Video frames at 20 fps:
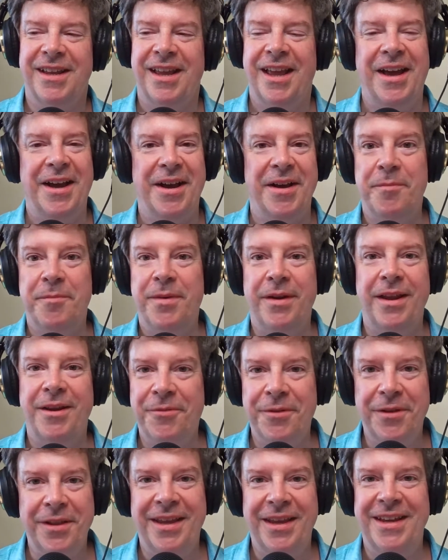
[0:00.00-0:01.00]
but
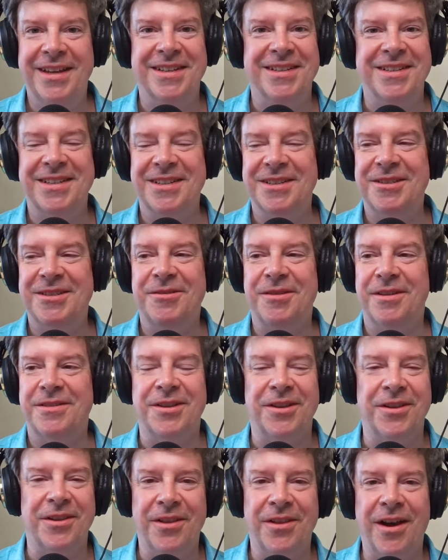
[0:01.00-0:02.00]
it really is. It's
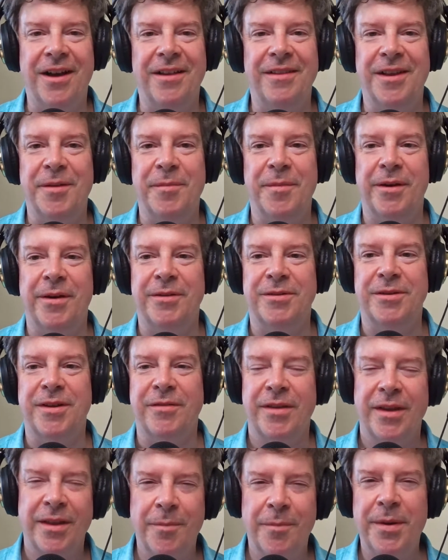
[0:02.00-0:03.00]
a lot like
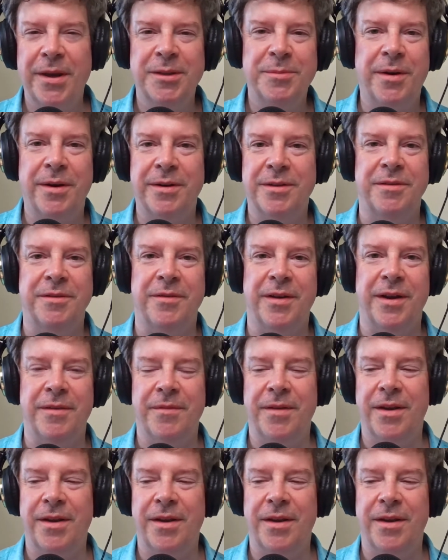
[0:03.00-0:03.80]
Microsoft. Like the best parts of it,